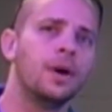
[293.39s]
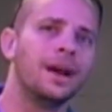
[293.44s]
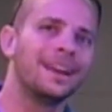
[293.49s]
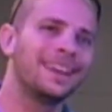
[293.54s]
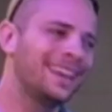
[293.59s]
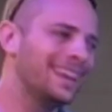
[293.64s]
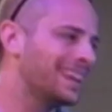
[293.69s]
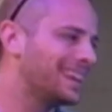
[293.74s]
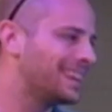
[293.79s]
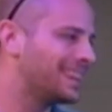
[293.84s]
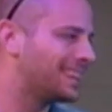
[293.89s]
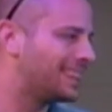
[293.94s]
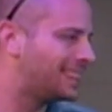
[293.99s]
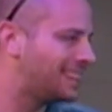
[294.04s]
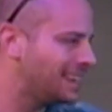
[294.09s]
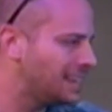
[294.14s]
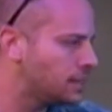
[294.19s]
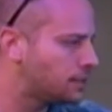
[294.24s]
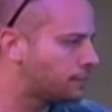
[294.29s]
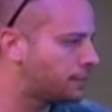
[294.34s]
again,
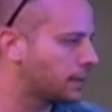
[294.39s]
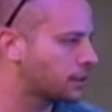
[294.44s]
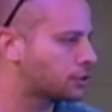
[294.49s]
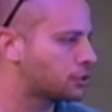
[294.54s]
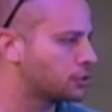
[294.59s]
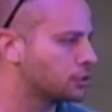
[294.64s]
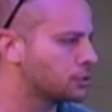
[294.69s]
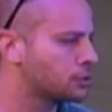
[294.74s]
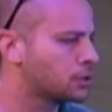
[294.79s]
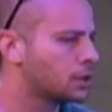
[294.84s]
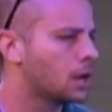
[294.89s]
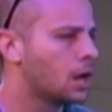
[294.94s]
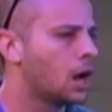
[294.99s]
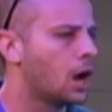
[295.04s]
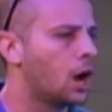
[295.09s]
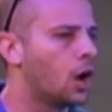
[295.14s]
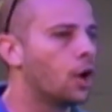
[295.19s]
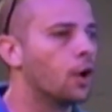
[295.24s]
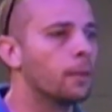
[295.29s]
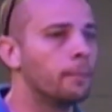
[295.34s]
these fixtures
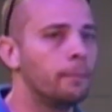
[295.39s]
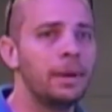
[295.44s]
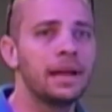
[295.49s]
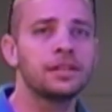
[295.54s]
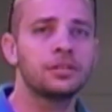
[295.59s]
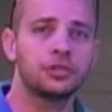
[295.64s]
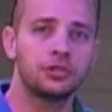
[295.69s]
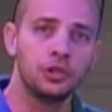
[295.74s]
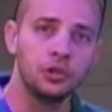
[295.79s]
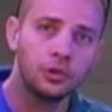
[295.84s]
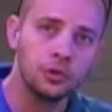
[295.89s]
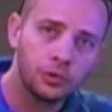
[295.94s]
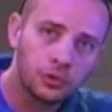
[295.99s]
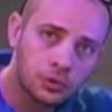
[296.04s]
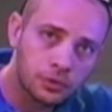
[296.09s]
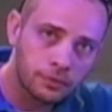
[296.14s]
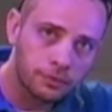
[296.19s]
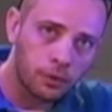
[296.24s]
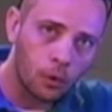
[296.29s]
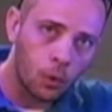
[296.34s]
are best
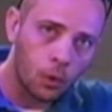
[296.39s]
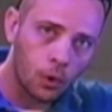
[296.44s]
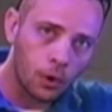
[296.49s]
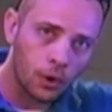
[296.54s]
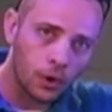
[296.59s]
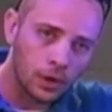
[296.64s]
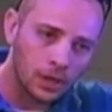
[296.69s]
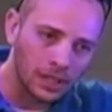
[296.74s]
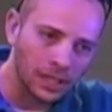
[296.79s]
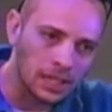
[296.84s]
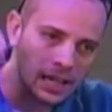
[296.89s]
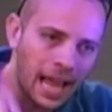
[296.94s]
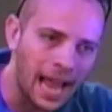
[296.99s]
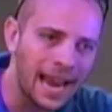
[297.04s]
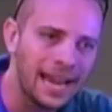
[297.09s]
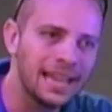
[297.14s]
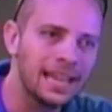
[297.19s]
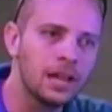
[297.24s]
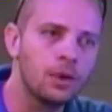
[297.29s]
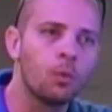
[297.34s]
used for
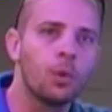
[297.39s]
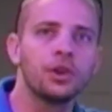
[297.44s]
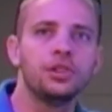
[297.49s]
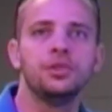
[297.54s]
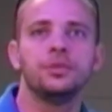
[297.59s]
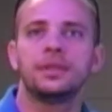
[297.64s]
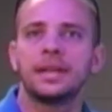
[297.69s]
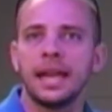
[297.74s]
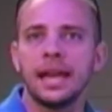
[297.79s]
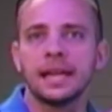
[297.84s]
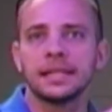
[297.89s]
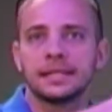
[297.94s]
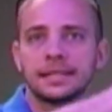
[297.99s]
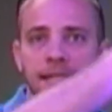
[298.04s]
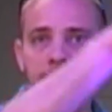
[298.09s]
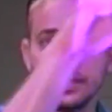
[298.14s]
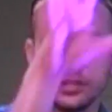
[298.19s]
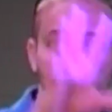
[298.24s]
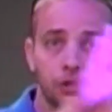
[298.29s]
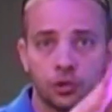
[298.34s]
lighting where you can't
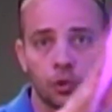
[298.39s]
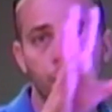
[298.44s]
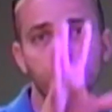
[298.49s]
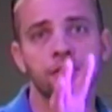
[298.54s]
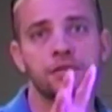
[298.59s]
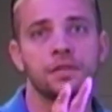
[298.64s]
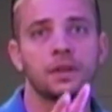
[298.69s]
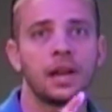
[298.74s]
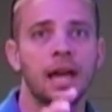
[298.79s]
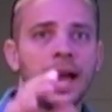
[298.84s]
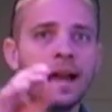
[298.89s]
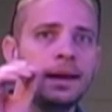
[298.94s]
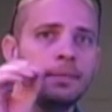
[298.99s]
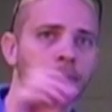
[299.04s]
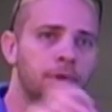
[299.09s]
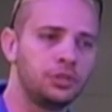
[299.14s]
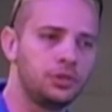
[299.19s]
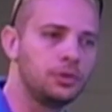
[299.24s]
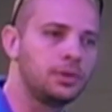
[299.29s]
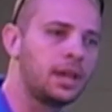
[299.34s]
see the source of the light,
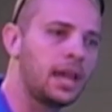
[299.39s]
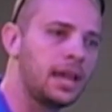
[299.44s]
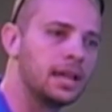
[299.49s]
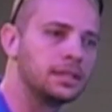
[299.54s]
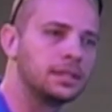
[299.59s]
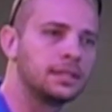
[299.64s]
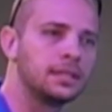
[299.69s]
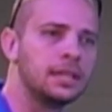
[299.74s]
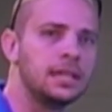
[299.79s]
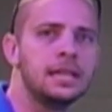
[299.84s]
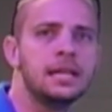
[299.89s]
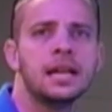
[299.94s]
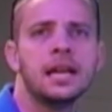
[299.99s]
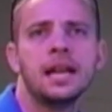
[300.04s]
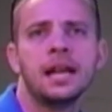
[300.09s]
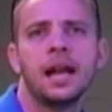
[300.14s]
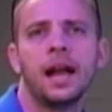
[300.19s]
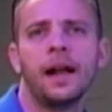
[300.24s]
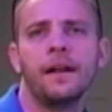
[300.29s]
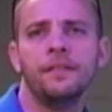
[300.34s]
but you can see
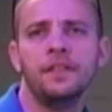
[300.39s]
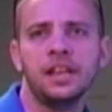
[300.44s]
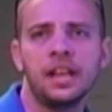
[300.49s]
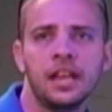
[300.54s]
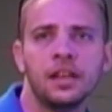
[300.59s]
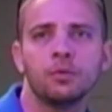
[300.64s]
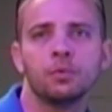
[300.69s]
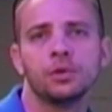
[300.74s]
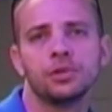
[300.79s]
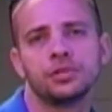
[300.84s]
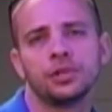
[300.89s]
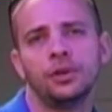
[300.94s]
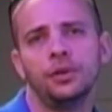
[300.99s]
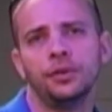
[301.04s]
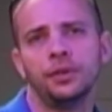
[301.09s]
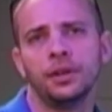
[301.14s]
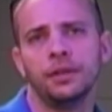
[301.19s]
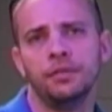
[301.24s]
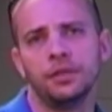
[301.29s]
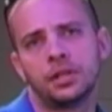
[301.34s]
the end
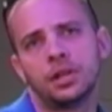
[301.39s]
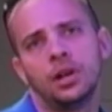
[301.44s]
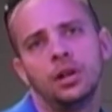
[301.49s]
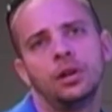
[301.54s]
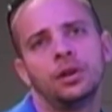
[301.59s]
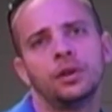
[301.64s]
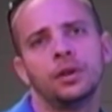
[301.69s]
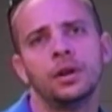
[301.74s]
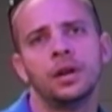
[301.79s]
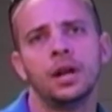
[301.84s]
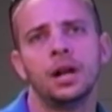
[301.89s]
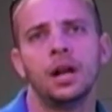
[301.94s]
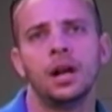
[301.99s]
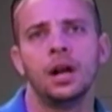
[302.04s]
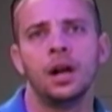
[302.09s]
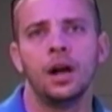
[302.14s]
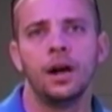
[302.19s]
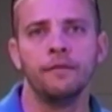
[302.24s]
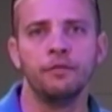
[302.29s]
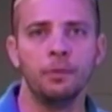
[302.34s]
result of the color
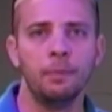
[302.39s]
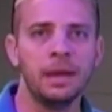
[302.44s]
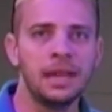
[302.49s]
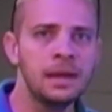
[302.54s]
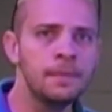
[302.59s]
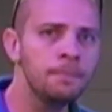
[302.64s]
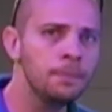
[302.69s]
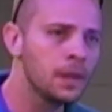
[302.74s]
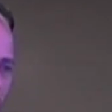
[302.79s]
of the beam.